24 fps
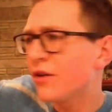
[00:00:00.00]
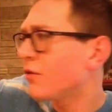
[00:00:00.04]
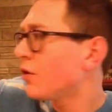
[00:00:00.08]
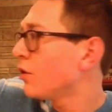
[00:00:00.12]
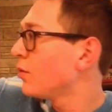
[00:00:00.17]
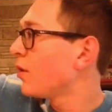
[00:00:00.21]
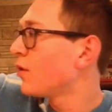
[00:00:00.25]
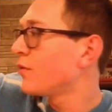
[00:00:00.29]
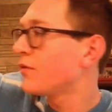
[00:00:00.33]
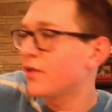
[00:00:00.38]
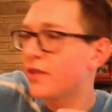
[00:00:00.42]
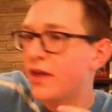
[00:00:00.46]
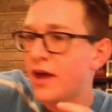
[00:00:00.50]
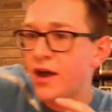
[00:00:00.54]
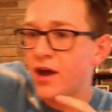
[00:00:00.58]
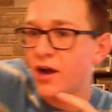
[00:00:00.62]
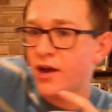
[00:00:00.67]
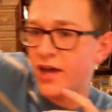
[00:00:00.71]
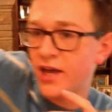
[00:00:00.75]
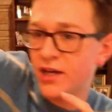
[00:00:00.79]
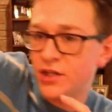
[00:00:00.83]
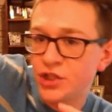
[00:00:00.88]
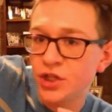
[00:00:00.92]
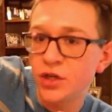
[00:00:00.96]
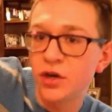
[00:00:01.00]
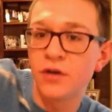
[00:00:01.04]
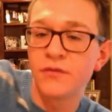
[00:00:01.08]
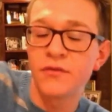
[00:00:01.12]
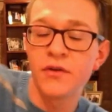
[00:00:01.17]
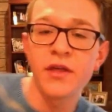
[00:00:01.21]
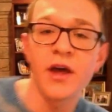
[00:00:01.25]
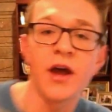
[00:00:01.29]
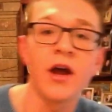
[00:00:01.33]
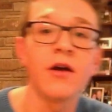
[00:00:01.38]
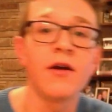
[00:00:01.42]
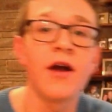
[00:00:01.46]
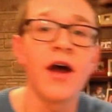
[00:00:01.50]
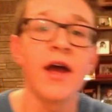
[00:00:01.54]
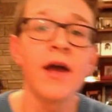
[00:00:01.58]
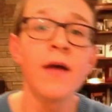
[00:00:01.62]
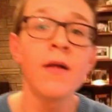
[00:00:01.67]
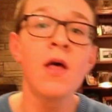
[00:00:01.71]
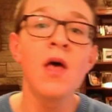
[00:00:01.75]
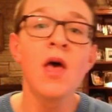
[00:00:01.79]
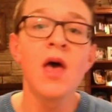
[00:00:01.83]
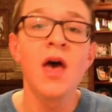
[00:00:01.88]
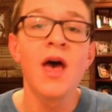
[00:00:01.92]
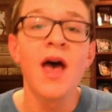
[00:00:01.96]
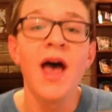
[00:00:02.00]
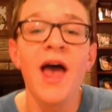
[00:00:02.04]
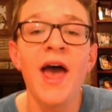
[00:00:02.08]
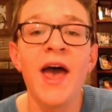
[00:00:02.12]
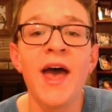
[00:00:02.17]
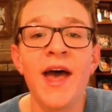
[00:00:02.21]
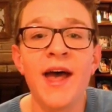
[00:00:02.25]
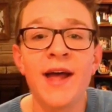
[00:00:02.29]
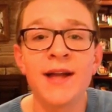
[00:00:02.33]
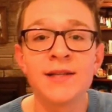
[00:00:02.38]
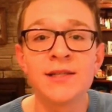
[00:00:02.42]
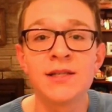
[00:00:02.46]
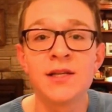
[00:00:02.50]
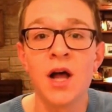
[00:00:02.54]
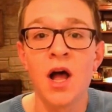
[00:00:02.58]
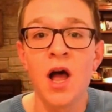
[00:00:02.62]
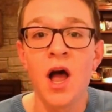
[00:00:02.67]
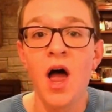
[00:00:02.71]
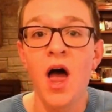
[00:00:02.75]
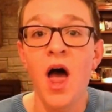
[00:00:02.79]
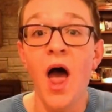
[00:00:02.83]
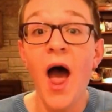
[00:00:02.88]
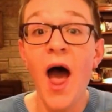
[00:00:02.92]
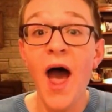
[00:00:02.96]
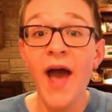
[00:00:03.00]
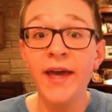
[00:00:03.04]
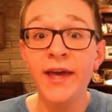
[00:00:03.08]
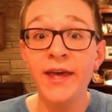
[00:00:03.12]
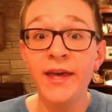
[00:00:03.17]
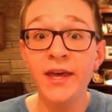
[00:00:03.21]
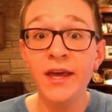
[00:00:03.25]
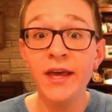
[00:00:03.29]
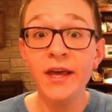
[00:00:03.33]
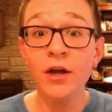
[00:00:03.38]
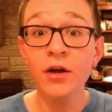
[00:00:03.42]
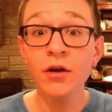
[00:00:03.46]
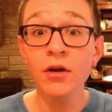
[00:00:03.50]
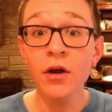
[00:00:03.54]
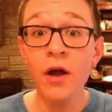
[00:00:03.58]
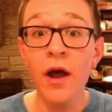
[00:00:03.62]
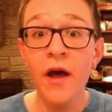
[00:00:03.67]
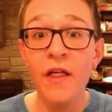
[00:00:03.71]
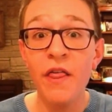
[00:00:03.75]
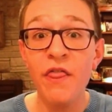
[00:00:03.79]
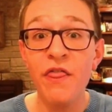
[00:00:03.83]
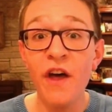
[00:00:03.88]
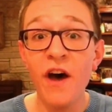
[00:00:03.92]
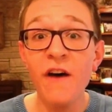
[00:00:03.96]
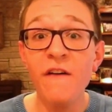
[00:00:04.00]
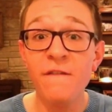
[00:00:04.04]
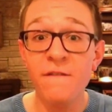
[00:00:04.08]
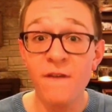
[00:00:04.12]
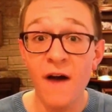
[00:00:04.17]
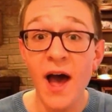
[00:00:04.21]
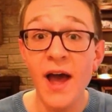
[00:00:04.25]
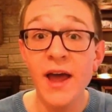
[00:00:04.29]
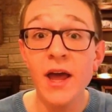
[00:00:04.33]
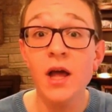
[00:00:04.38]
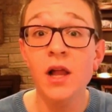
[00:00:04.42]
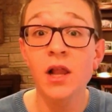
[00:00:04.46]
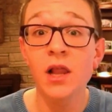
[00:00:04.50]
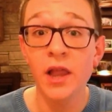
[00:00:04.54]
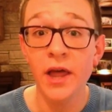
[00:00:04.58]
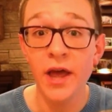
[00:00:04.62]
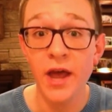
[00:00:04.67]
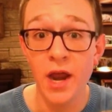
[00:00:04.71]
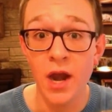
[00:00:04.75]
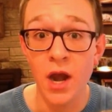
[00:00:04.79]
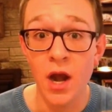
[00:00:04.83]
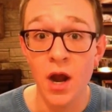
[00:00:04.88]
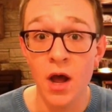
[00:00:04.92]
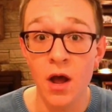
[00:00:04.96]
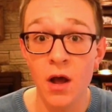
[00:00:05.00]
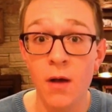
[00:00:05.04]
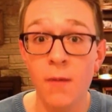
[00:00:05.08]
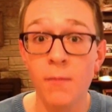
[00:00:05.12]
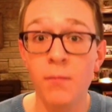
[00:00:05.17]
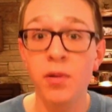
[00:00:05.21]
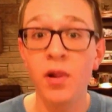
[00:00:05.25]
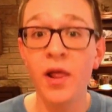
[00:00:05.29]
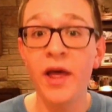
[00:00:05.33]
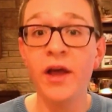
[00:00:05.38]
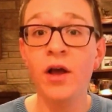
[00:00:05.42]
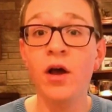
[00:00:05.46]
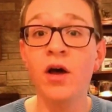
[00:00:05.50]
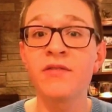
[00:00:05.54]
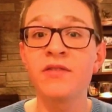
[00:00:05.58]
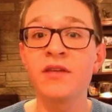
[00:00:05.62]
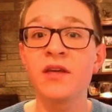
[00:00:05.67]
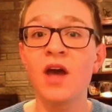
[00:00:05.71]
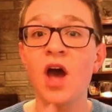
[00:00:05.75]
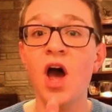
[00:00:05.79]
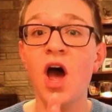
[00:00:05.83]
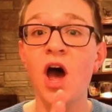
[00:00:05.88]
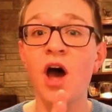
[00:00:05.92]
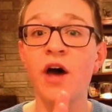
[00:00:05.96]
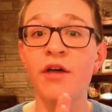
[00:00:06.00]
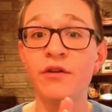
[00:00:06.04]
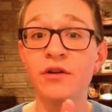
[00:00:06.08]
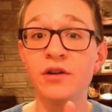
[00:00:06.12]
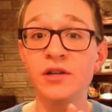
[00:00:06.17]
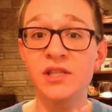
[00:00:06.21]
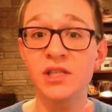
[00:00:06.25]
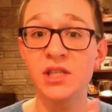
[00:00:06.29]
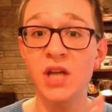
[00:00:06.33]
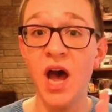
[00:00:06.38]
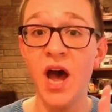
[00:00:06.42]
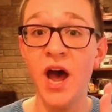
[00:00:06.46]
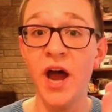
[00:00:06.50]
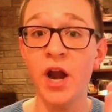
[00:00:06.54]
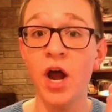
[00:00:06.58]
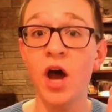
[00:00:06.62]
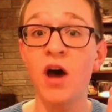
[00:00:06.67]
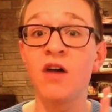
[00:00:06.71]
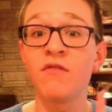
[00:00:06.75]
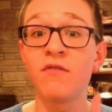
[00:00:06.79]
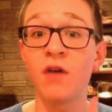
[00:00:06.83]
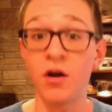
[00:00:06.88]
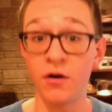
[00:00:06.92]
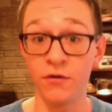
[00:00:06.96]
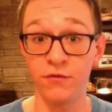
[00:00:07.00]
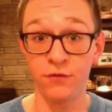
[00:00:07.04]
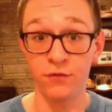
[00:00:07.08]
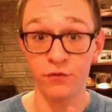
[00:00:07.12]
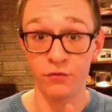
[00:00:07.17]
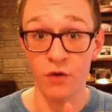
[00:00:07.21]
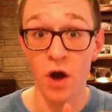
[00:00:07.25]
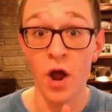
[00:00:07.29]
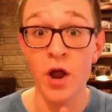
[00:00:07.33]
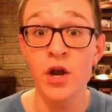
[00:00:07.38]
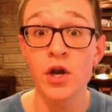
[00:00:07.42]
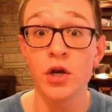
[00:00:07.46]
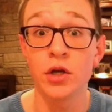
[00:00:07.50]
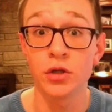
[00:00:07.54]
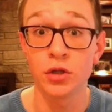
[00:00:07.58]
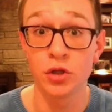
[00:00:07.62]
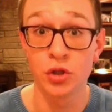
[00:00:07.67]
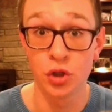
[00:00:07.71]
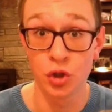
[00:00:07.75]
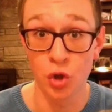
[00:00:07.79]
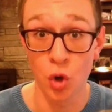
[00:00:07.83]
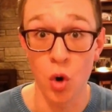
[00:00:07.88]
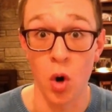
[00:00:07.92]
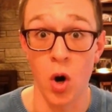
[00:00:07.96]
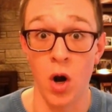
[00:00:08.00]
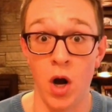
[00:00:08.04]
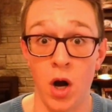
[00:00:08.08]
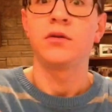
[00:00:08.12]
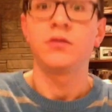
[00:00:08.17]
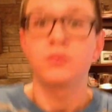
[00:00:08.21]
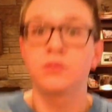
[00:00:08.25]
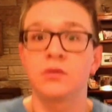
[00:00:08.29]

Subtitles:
room over there, kitchen over there, right? And I hear the violin playing on the other side of our front door.